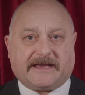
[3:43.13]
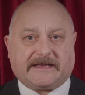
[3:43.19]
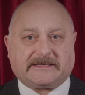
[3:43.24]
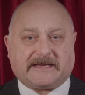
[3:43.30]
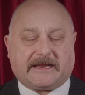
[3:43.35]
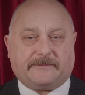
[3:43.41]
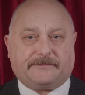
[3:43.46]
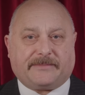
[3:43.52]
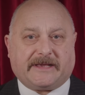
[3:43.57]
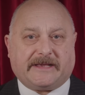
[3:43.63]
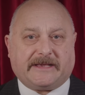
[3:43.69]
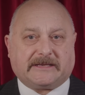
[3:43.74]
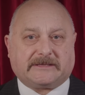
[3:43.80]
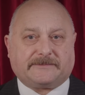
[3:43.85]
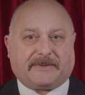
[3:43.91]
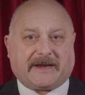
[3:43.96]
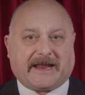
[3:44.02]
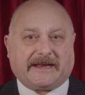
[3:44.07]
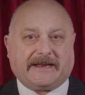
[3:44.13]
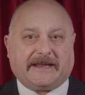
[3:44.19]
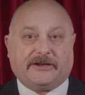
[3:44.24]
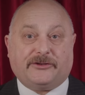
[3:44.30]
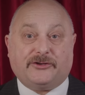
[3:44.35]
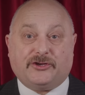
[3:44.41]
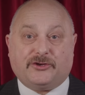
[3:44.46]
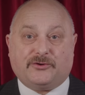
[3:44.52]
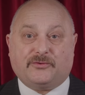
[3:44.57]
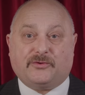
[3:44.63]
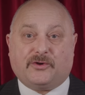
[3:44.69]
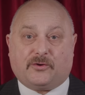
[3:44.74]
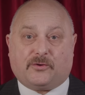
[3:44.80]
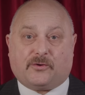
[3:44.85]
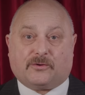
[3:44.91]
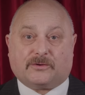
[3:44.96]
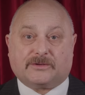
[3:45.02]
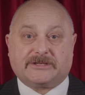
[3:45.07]
SNP is planning new
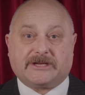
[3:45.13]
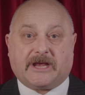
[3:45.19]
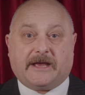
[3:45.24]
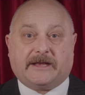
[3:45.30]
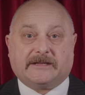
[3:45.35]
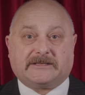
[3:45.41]
laws